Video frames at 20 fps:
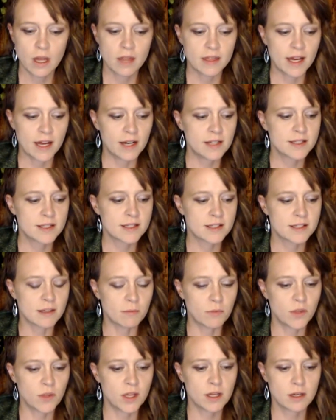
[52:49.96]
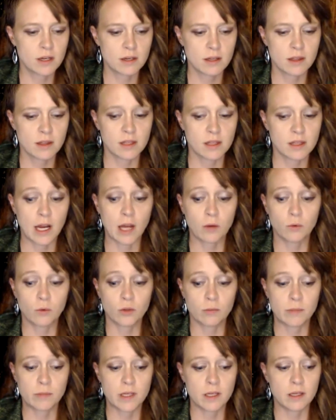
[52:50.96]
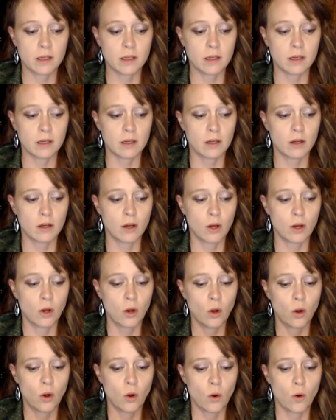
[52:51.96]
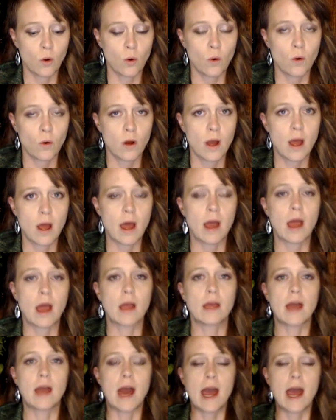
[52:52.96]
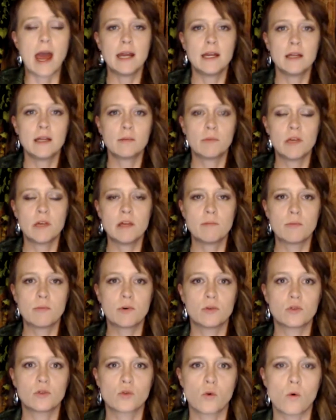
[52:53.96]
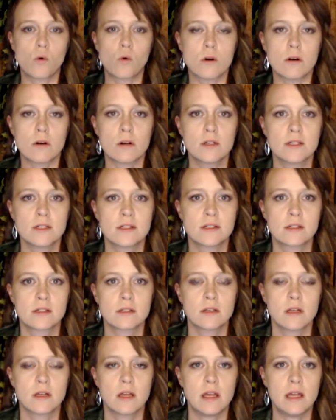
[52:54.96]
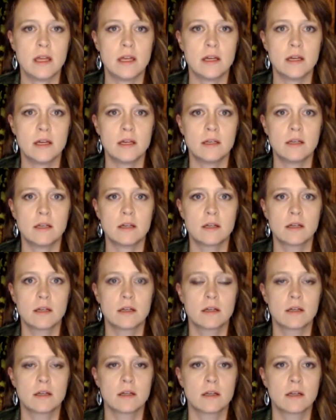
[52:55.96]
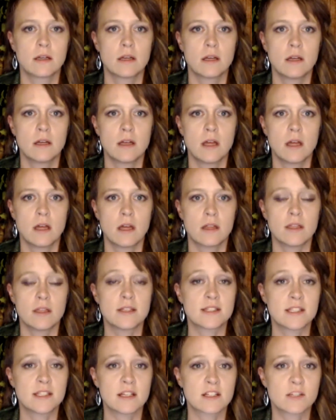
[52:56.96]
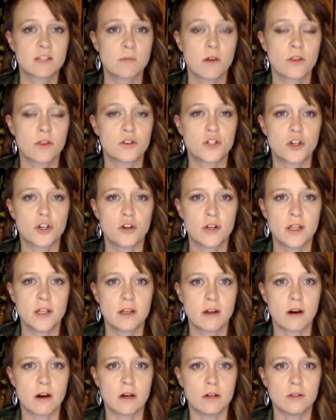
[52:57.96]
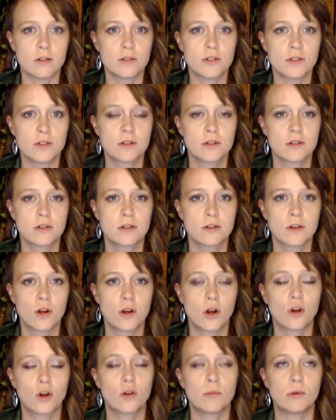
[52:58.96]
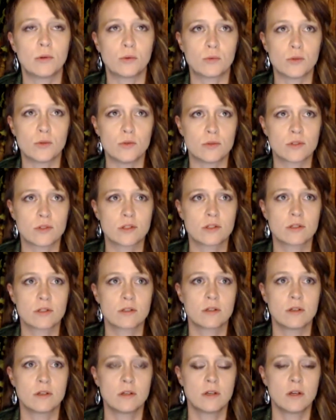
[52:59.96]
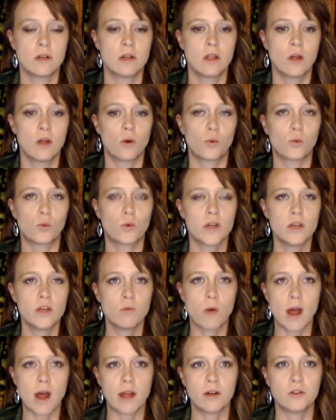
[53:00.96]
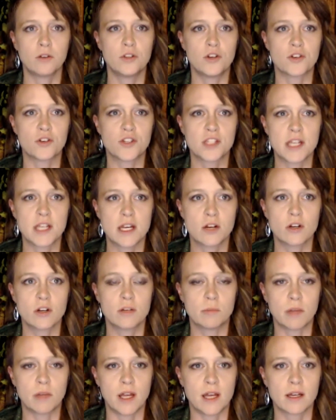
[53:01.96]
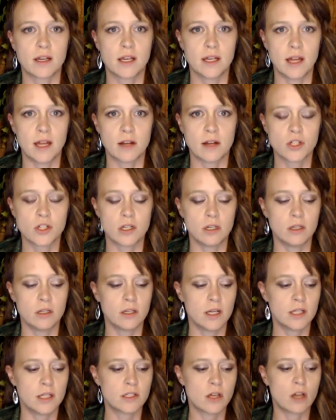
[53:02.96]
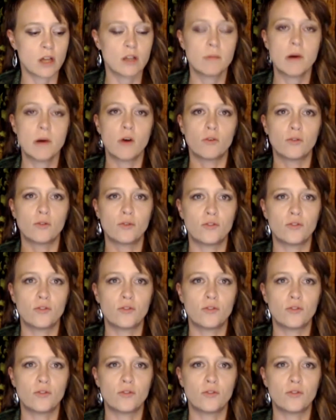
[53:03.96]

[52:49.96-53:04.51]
that is something that I will be guiding people towards in the 6-month journey called Herbal Roots. Rewild your sacred plant connection. It's all about